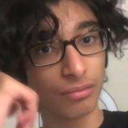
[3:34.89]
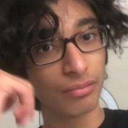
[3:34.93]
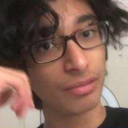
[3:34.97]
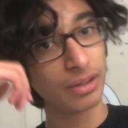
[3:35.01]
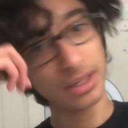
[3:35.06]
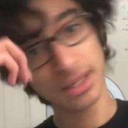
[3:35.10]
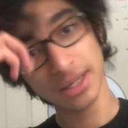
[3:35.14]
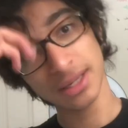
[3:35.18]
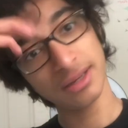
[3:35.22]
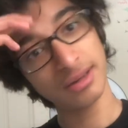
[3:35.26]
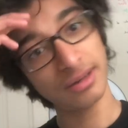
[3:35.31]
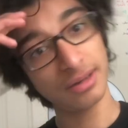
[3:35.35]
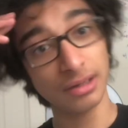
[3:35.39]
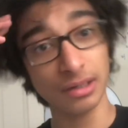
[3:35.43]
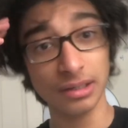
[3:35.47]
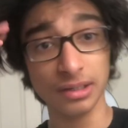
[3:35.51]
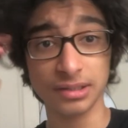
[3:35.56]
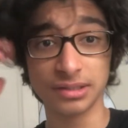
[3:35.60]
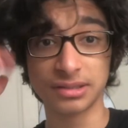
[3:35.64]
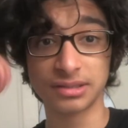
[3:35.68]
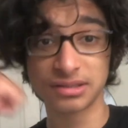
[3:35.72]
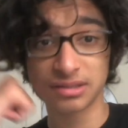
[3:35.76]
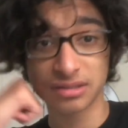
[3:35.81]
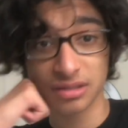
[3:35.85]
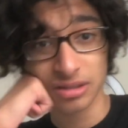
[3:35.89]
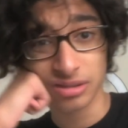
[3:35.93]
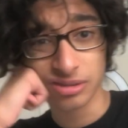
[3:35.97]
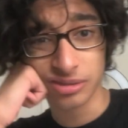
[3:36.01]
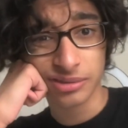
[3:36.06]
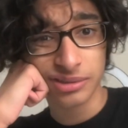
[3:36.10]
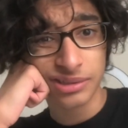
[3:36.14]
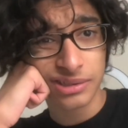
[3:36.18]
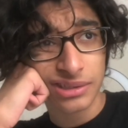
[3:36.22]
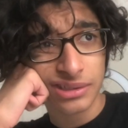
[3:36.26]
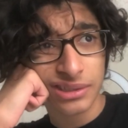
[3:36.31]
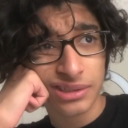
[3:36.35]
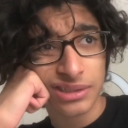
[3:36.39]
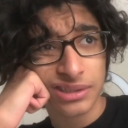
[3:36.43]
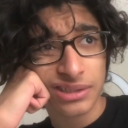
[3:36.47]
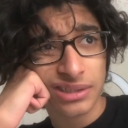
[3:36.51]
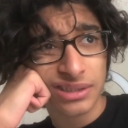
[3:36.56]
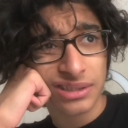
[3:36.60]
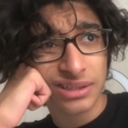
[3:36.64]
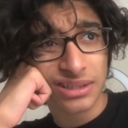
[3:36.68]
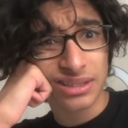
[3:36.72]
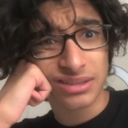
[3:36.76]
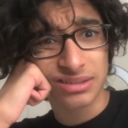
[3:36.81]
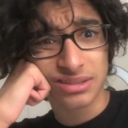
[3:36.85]
ridiculous, so
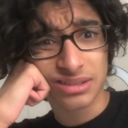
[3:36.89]
that's